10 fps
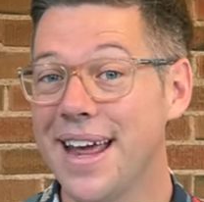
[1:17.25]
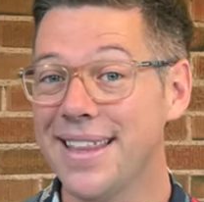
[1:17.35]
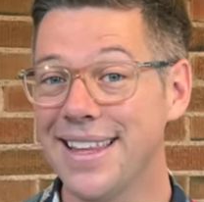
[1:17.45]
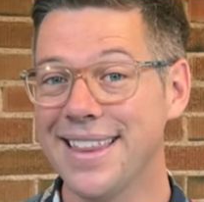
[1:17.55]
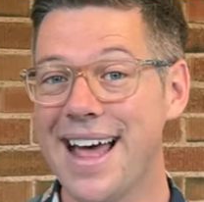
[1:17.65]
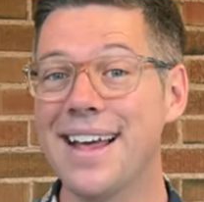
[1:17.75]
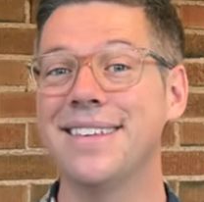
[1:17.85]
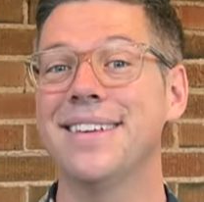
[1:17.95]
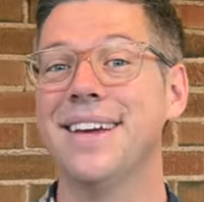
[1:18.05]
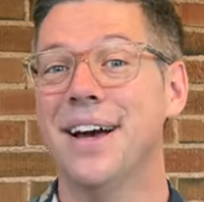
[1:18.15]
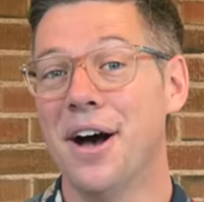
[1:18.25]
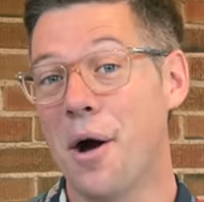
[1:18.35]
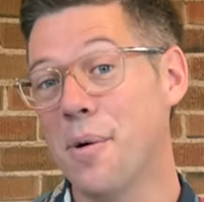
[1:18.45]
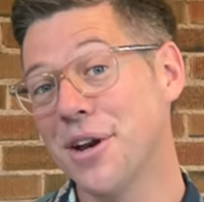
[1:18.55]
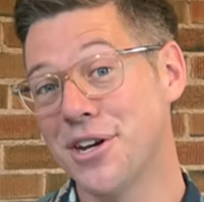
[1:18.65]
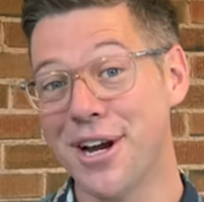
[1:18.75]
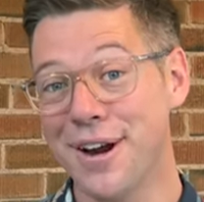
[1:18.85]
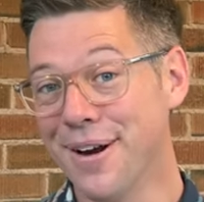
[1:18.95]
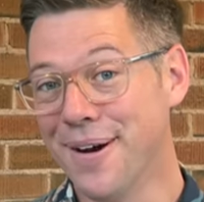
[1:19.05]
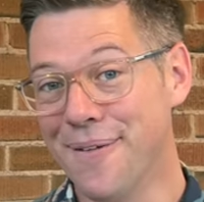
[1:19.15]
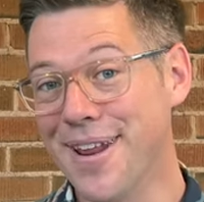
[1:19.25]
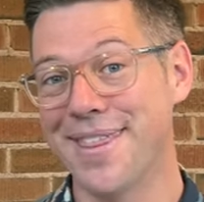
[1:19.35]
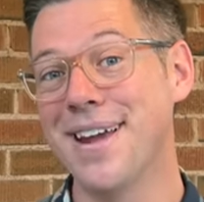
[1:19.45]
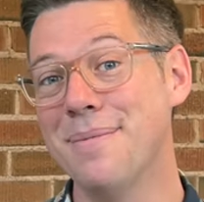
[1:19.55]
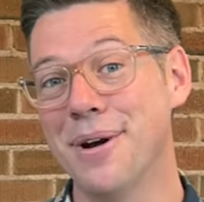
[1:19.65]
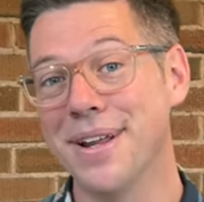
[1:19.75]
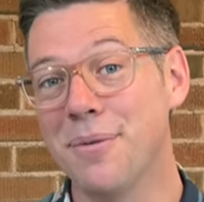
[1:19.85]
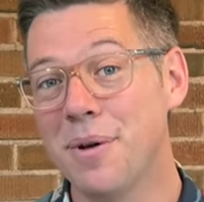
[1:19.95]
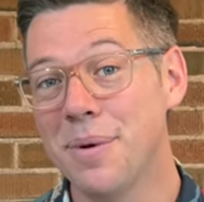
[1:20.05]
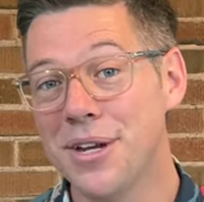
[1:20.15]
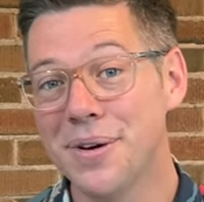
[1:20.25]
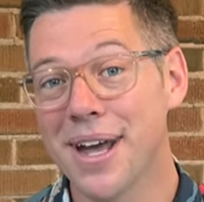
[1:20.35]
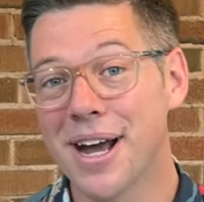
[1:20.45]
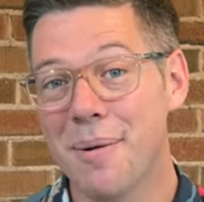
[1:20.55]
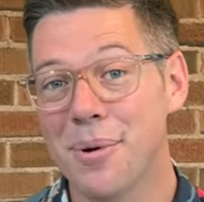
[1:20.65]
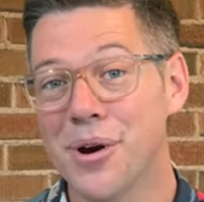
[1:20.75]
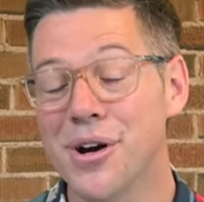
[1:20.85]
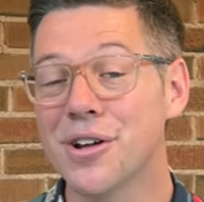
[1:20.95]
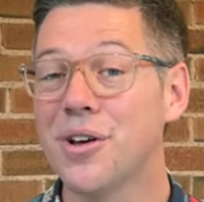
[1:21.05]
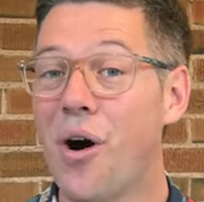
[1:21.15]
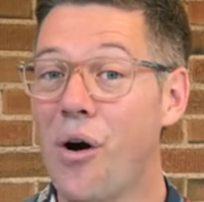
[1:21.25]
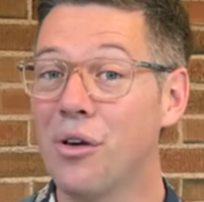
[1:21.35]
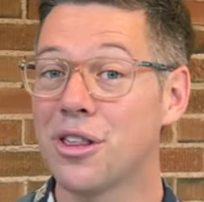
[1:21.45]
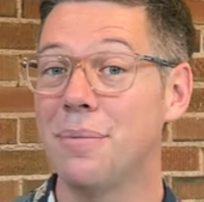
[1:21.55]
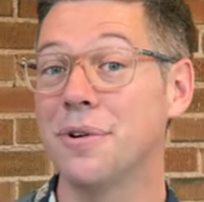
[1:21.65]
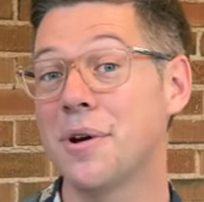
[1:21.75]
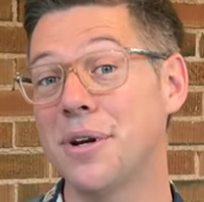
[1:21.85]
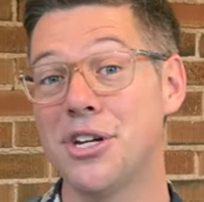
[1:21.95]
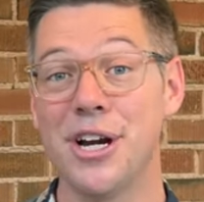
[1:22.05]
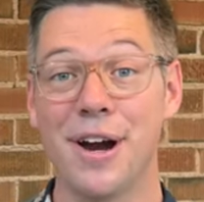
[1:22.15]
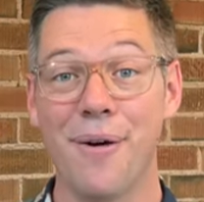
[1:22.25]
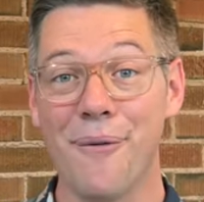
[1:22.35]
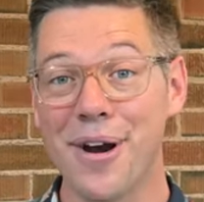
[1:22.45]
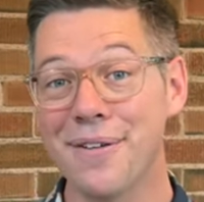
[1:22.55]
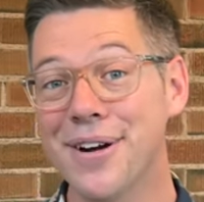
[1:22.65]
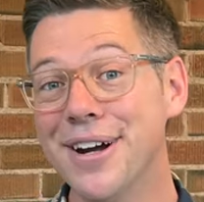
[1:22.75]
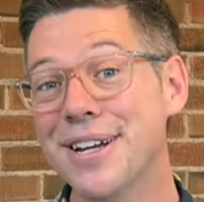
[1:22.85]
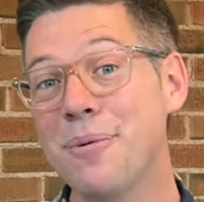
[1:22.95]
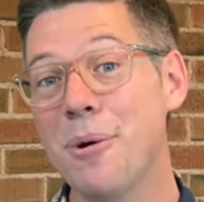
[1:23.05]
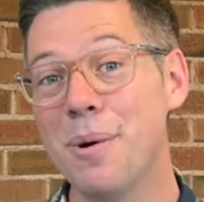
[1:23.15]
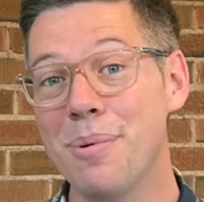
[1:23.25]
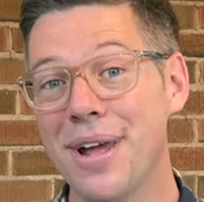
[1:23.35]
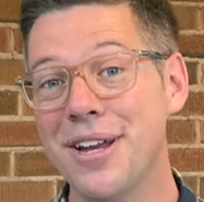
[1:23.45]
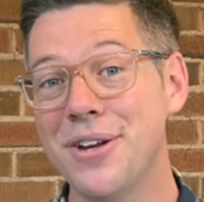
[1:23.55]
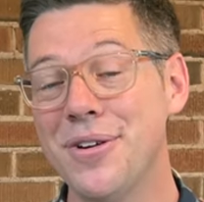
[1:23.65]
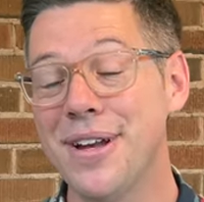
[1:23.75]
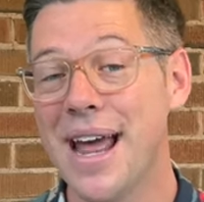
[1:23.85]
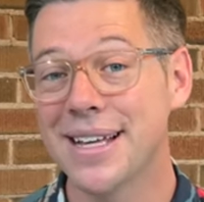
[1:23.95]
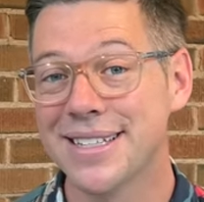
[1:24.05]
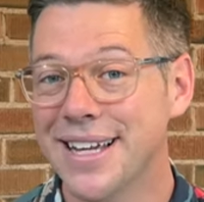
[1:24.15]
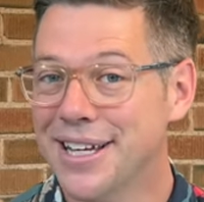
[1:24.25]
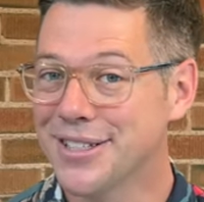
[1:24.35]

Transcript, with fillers: And then lastly, I wanna share what I think about it. We've been doing a couple cooks all summer, so I wanna share what I've cooked, what we plan to do next.